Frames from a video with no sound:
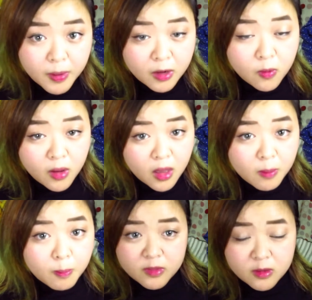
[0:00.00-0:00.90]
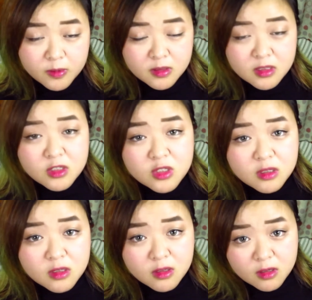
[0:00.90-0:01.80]
By the way, the
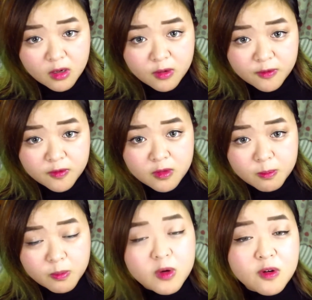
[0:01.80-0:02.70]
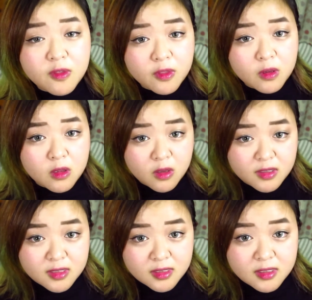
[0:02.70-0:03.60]
position of both
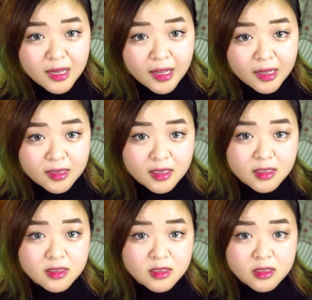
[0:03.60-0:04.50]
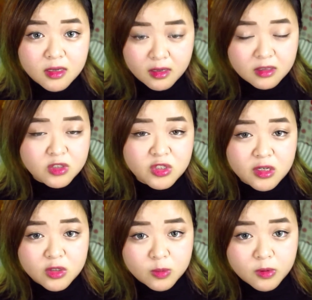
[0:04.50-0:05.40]
clauses are
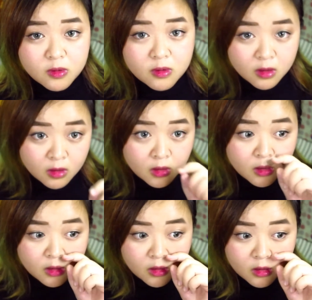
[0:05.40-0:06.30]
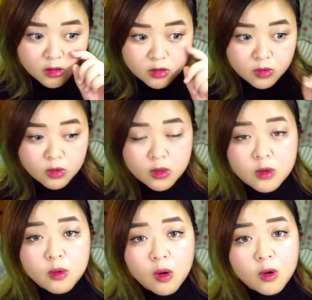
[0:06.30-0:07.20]
interchangeable. So you
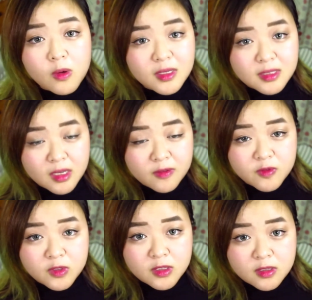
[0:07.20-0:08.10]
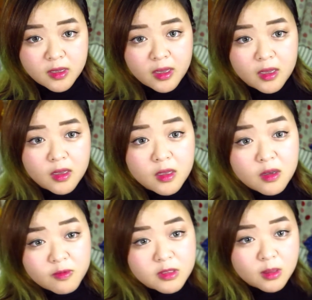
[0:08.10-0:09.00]
don't always have to say
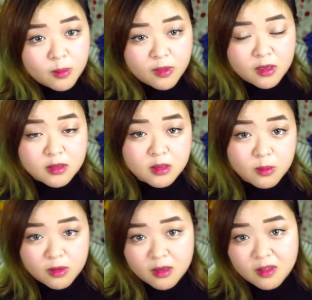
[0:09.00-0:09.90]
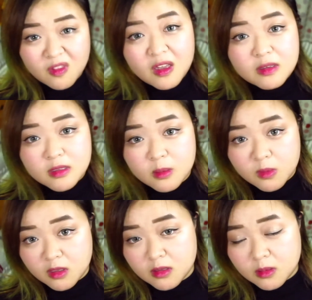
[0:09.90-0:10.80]
if something something then
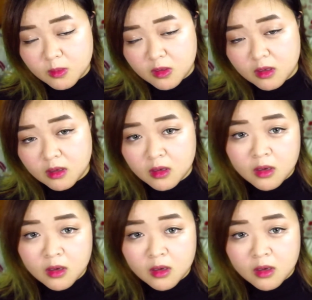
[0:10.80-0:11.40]
something something.